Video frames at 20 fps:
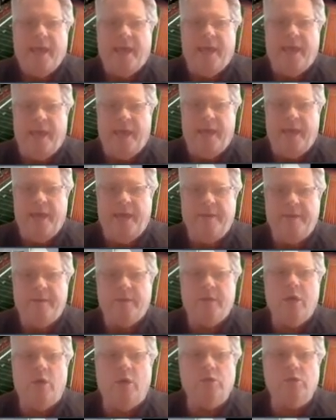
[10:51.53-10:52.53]
And
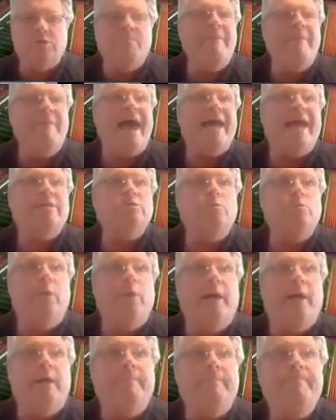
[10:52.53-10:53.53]
Coach
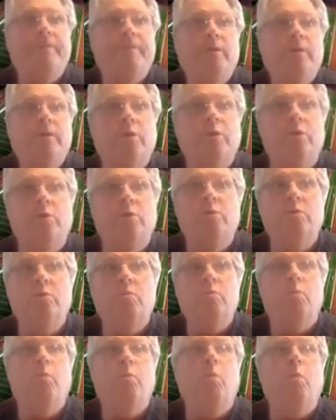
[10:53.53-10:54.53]
Maxwell,
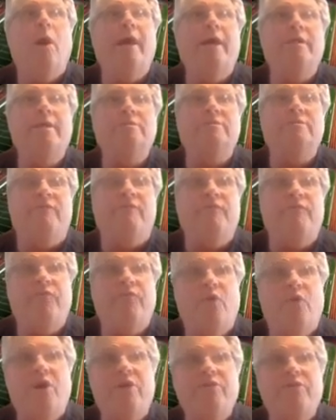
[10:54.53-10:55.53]
who was the
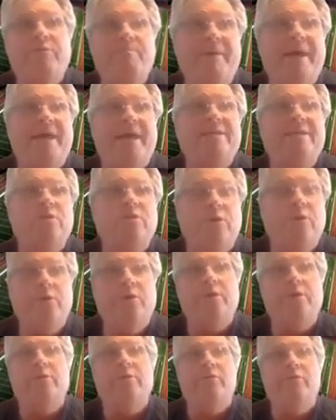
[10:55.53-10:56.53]
fourth best
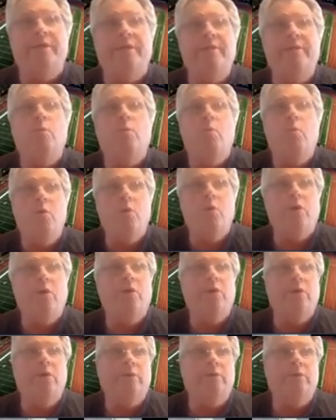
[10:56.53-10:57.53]
hurdler in the
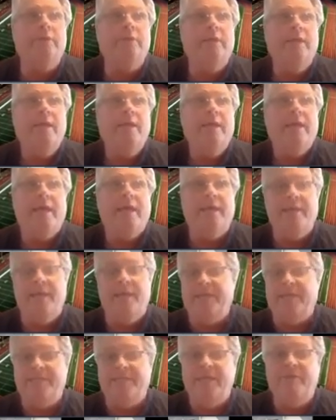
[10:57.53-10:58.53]
world in
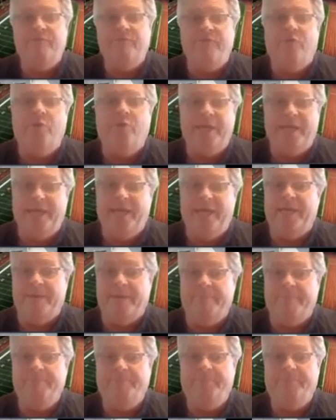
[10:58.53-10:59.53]
1948.